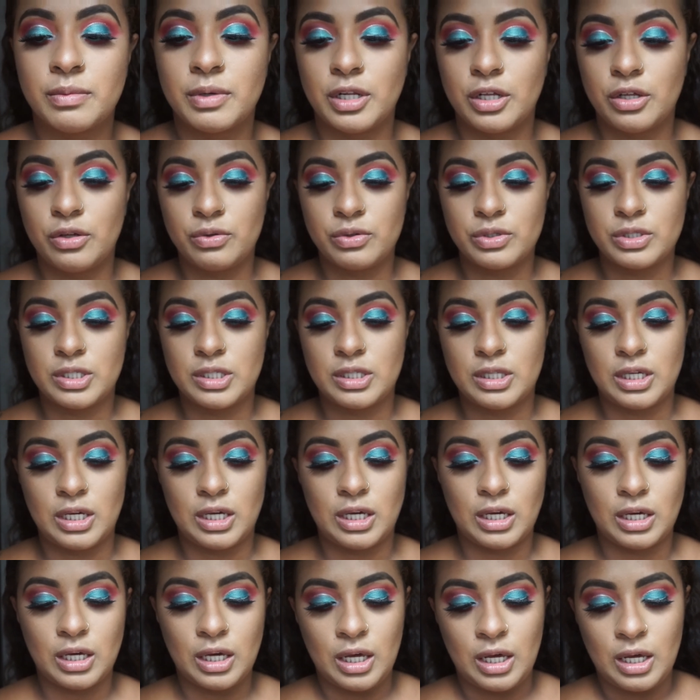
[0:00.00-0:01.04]
going to use
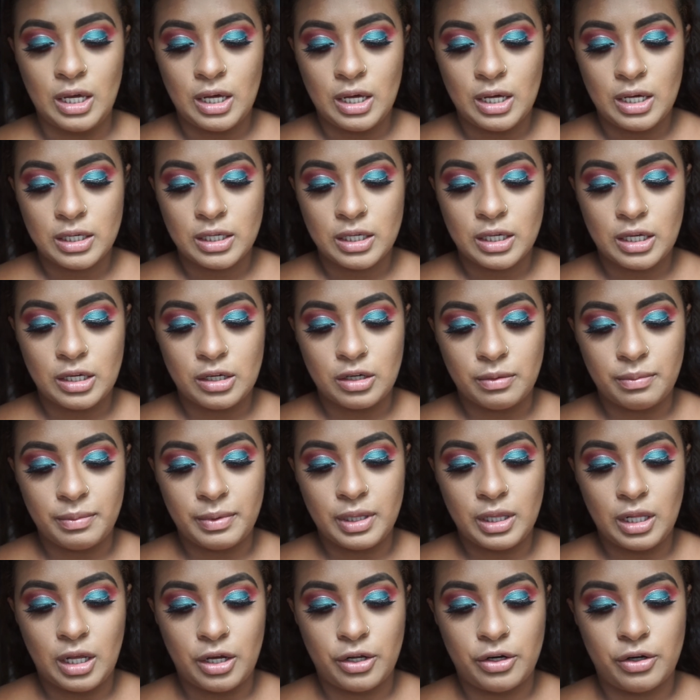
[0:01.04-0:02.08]
the Kiko
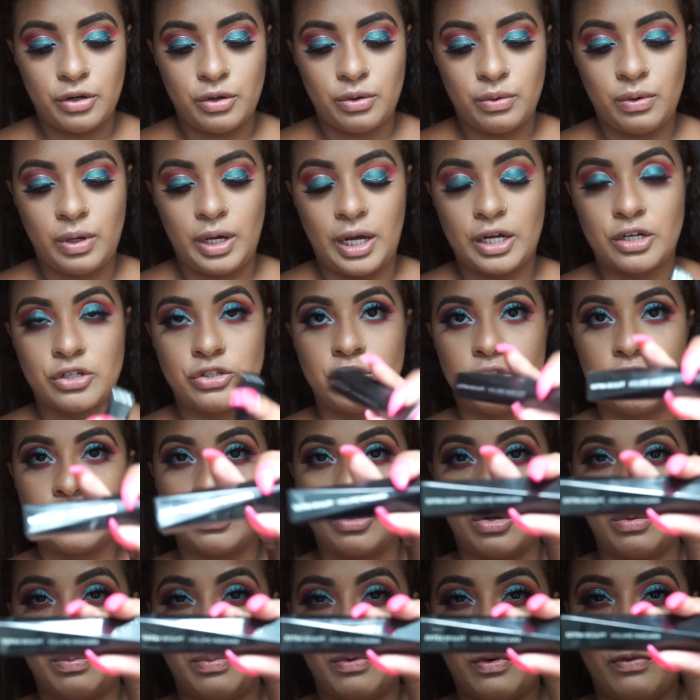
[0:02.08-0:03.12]
Milano Extra
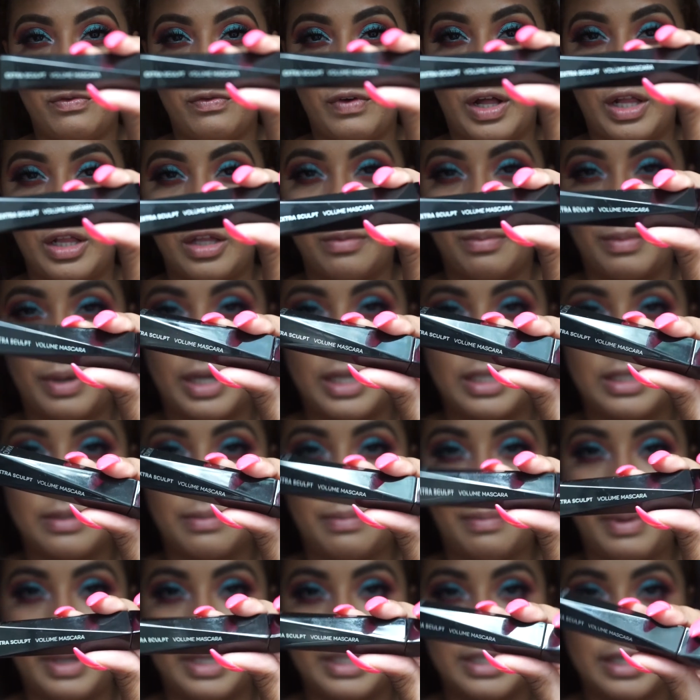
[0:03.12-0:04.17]
Scope
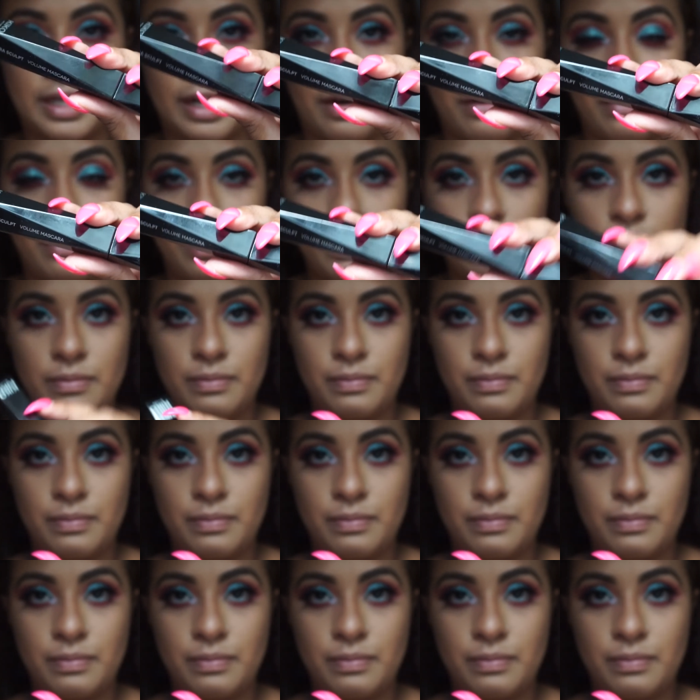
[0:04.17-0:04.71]
Volumized Mascara.